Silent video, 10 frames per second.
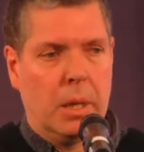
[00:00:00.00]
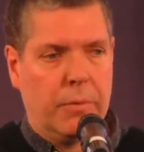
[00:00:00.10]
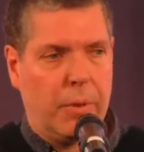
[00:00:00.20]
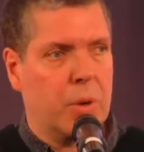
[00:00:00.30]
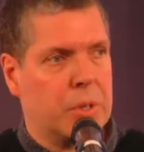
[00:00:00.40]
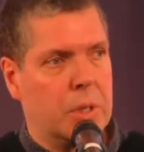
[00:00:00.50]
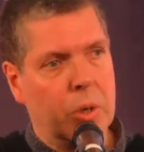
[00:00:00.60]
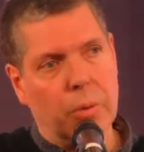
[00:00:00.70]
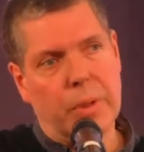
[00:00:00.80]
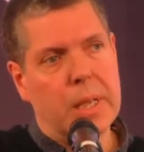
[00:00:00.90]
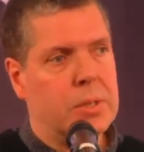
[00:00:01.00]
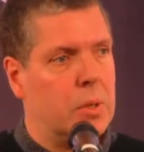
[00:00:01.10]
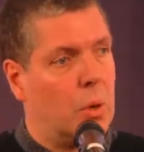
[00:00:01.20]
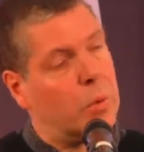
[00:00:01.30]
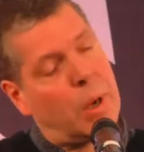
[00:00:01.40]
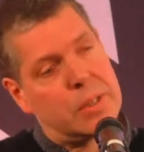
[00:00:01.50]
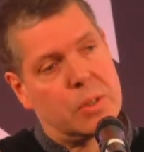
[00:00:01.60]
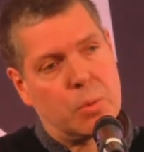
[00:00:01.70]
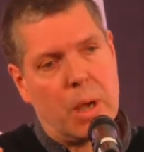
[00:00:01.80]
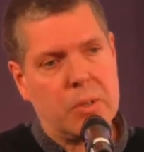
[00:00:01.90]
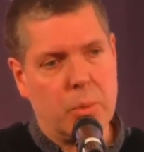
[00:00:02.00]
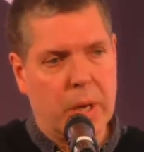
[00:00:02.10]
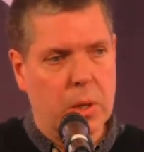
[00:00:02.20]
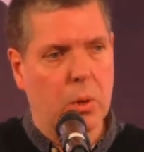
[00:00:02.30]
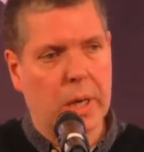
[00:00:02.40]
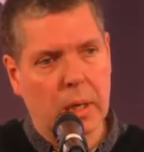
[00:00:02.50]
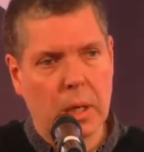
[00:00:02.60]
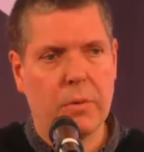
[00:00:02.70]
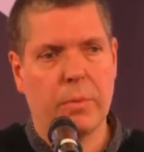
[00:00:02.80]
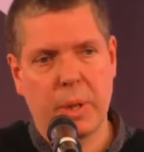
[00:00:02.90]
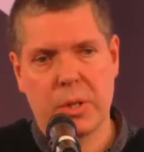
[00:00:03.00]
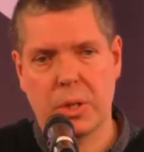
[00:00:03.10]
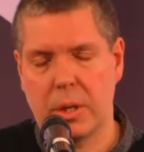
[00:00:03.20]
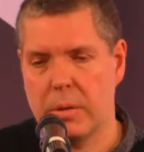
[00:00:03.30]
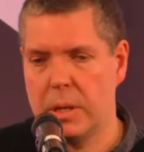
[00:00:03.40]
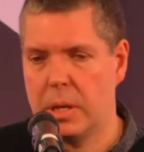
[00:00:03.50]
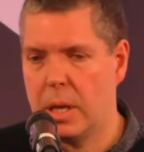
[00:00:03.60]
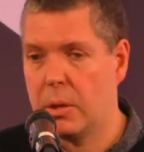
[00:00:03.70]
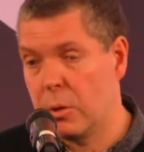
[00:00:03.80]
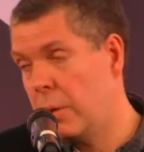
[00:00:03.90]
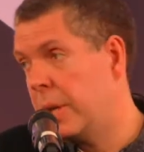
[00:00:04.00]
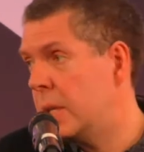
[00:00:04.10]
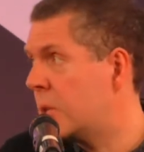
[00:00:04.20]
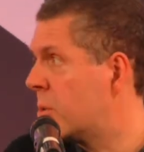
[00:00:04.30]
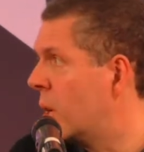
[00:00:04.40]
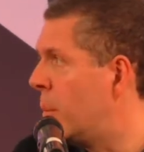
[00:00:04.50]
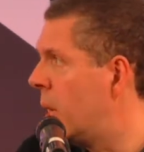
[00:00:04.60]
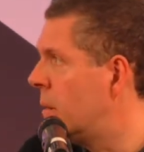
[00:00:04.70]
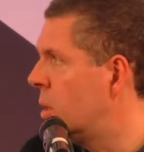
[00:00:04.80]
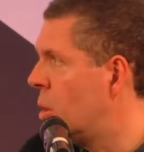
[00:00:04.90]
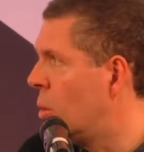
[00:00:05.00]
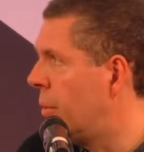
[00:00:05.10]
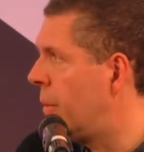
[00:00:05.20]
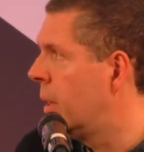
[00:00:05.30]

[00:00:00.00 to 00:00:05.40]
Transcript: folks in the northeast and the northwest as well, so we can all kind of learn from each other and uh, grow the industry up here in the north.